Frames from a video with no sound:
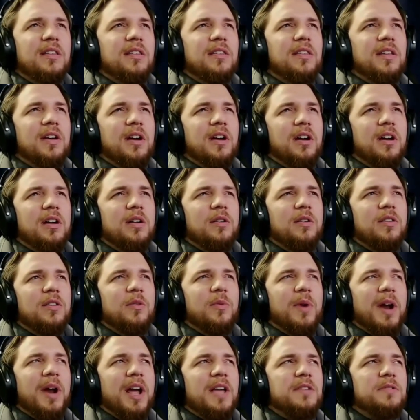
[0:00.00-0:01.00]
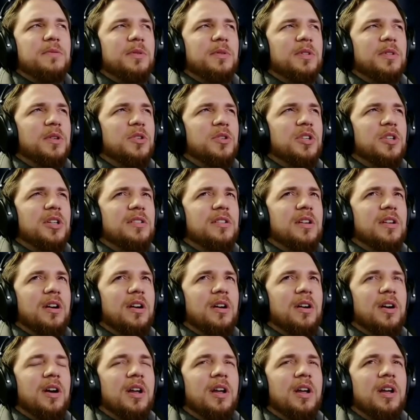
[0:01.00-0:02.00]
The the RASP solutions
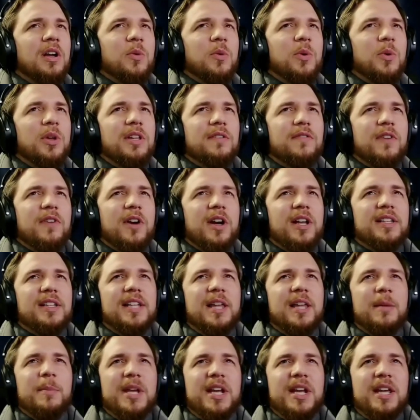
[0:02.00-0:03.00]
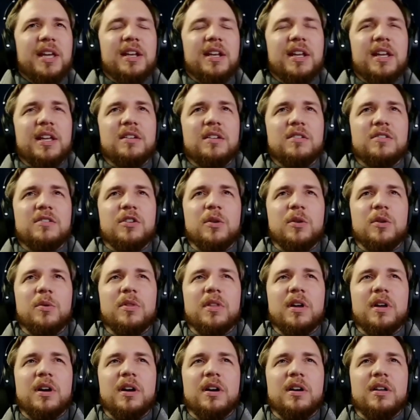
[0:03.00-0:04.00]
are really very limited into
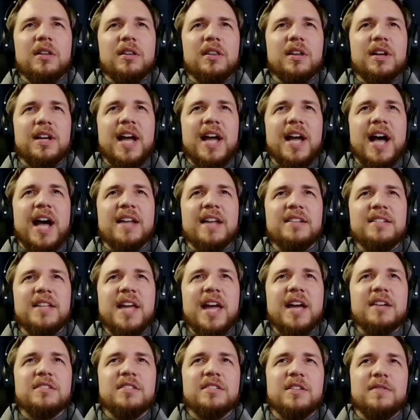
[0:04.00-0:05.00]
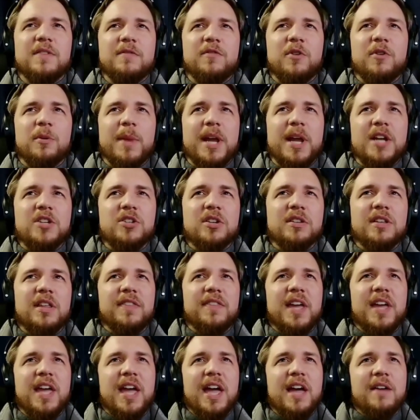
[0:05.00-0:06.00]
the the context of information that
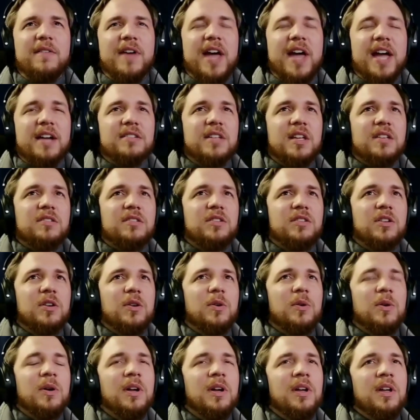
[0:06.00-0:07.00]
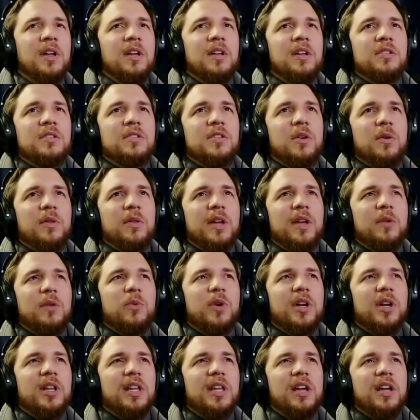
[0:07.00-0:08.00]
they have access to. So they
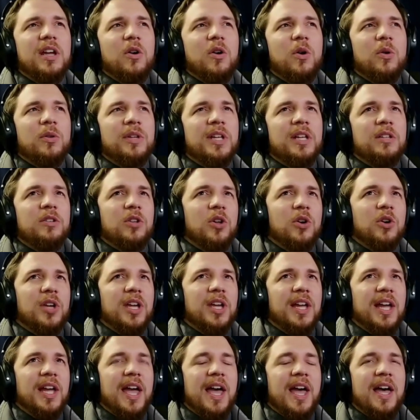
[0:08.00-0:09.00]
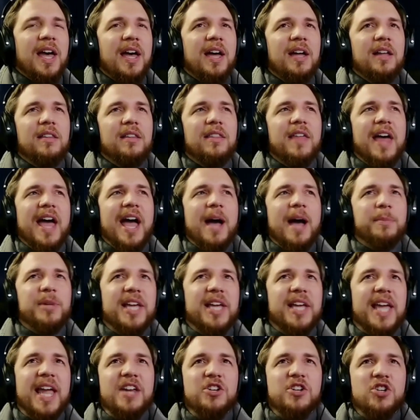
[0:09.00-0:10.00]
really are only looking at the
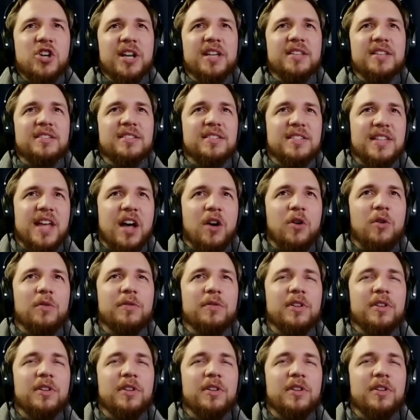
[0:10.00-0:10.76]
application itself.